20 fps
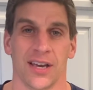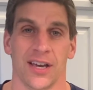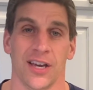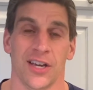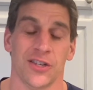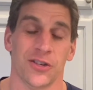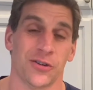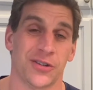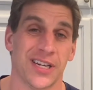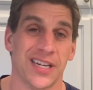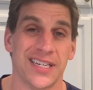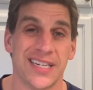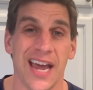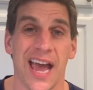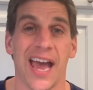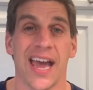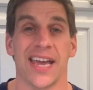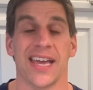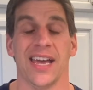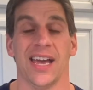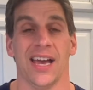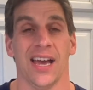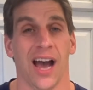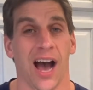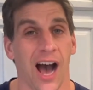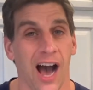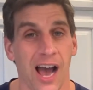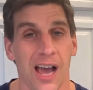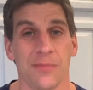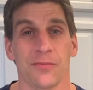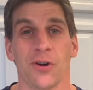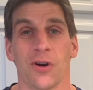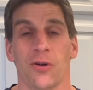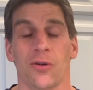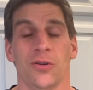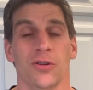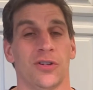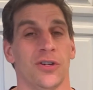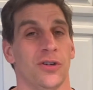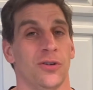So today, I'm
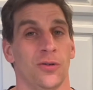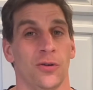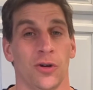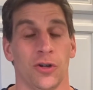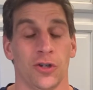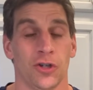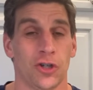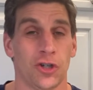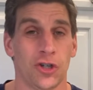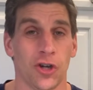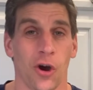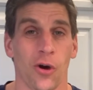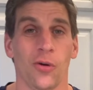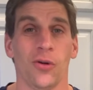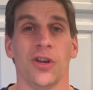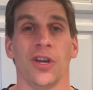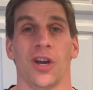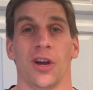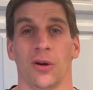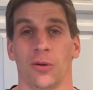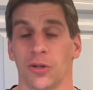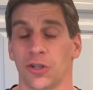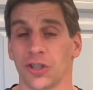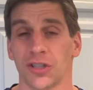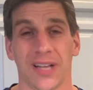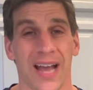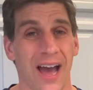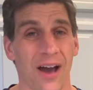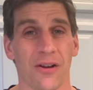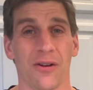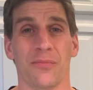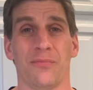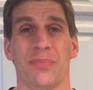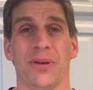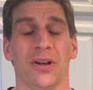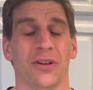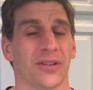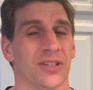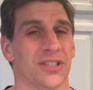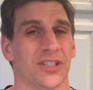going to show you just how to
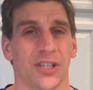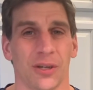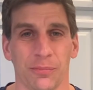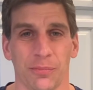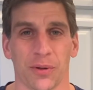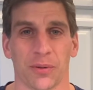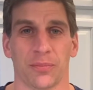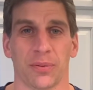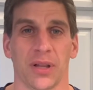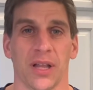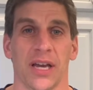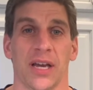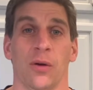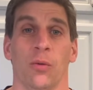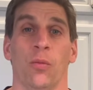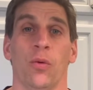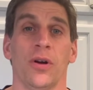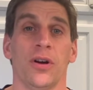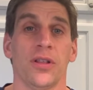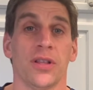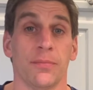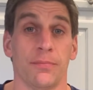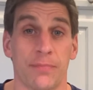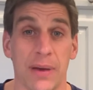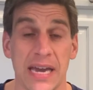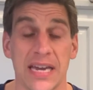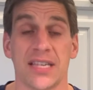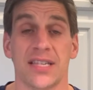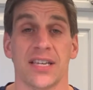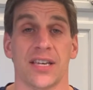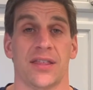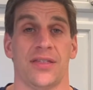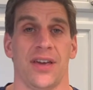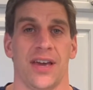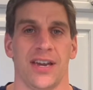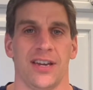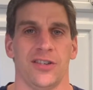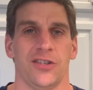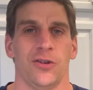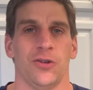build a simple plate. What are the basic
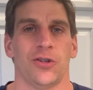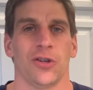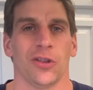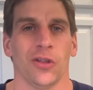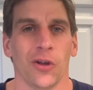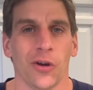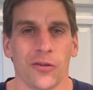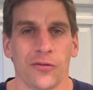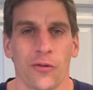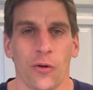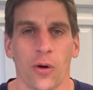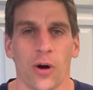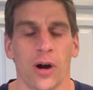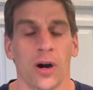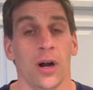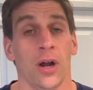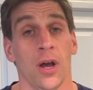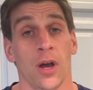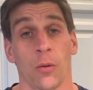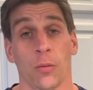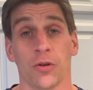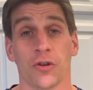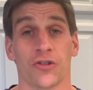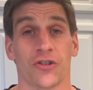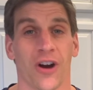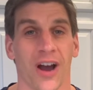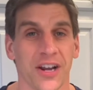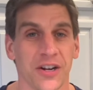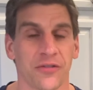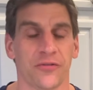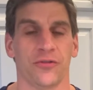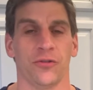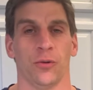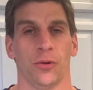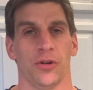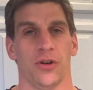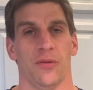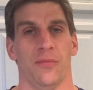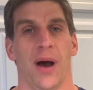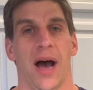things you should look for when you're trying to
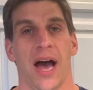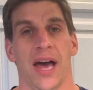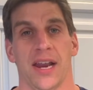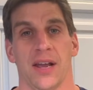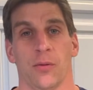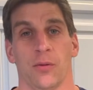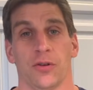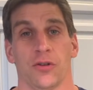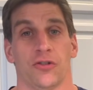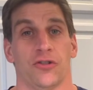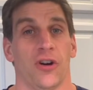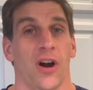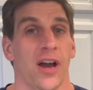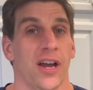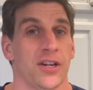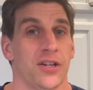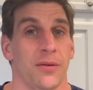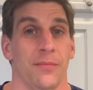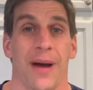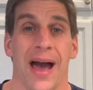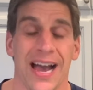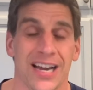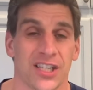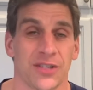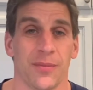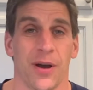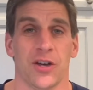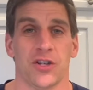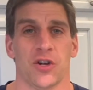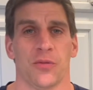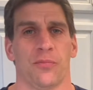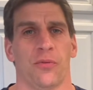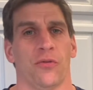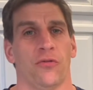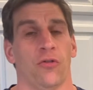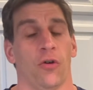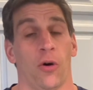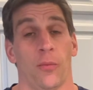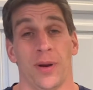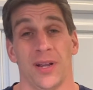fuel your body, when you're trying to maximize your
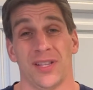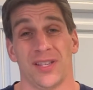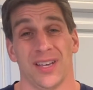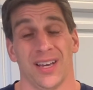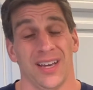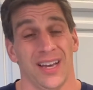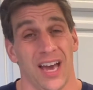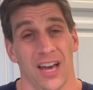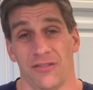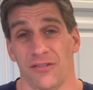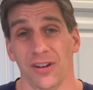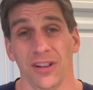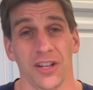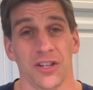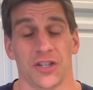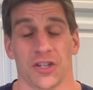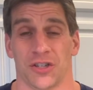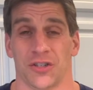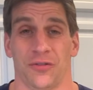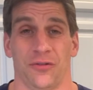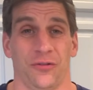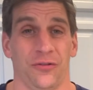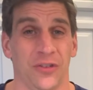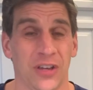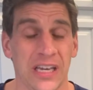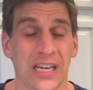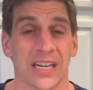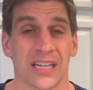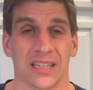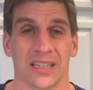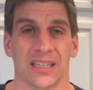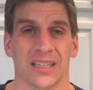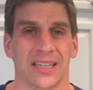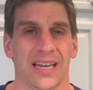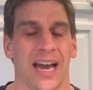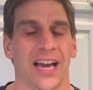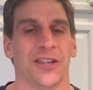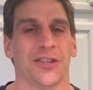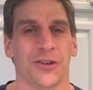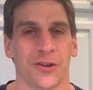performance and really just feel
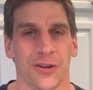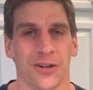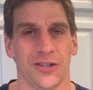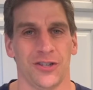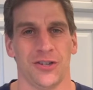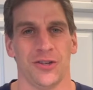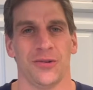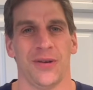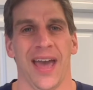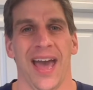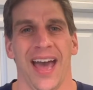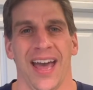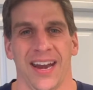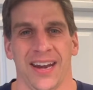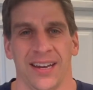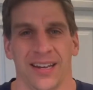as good as you can.